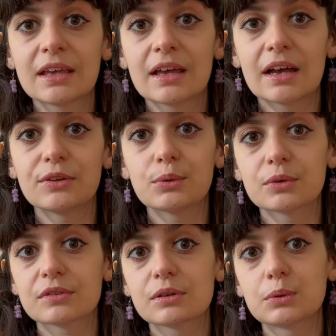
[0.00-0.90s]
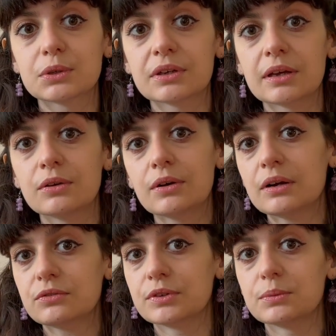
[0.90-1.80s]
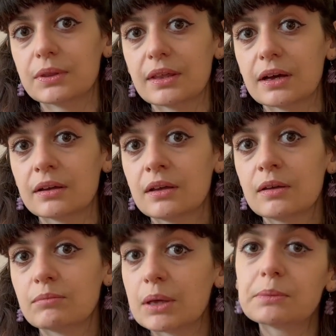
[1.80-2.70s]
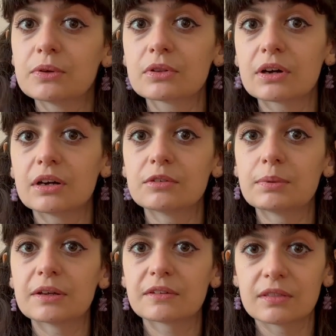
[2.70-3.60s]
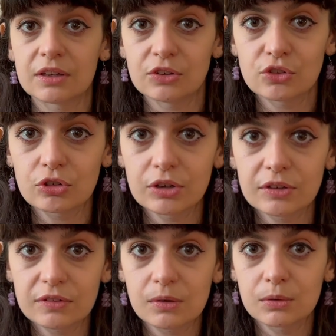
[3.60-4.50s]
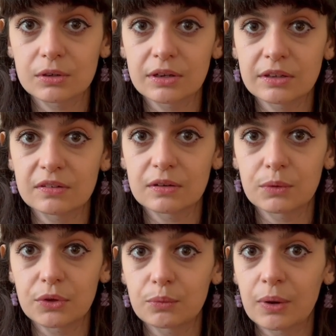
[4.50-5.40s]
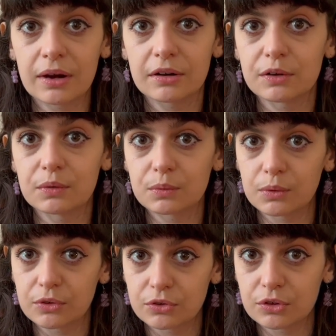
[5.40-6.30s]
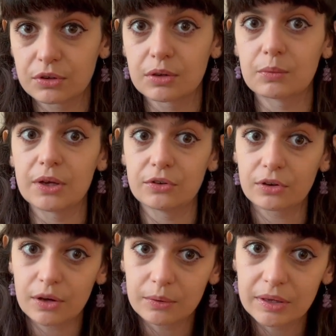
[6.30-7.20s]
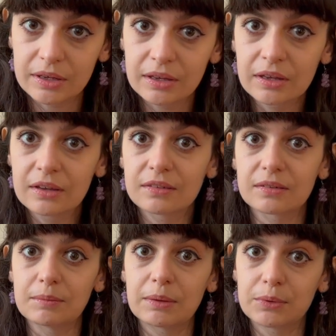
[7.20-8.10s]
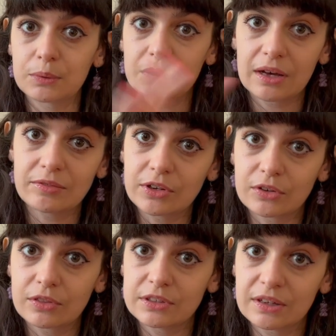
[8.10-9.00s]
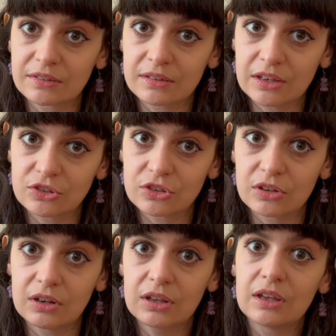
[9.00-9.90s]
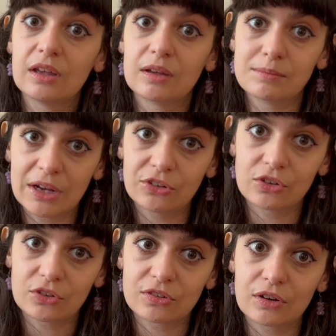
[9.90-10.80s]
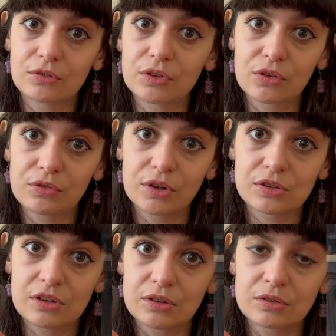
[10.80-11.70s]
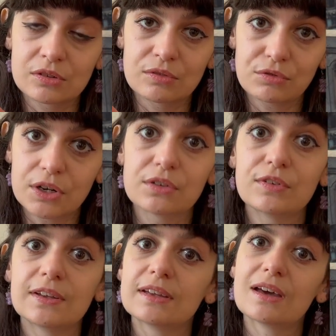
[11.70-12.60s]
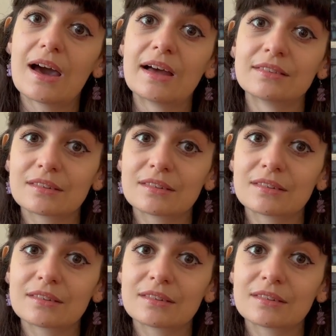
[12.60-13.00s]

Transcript: and you want to coordinate your outfit with that. Maybe you're the kind of person that enjoys coordinating what you're wearing with what you're doing and where you're going. So maybe you want to have a look at the destination imagine yourself in the photos in front of it and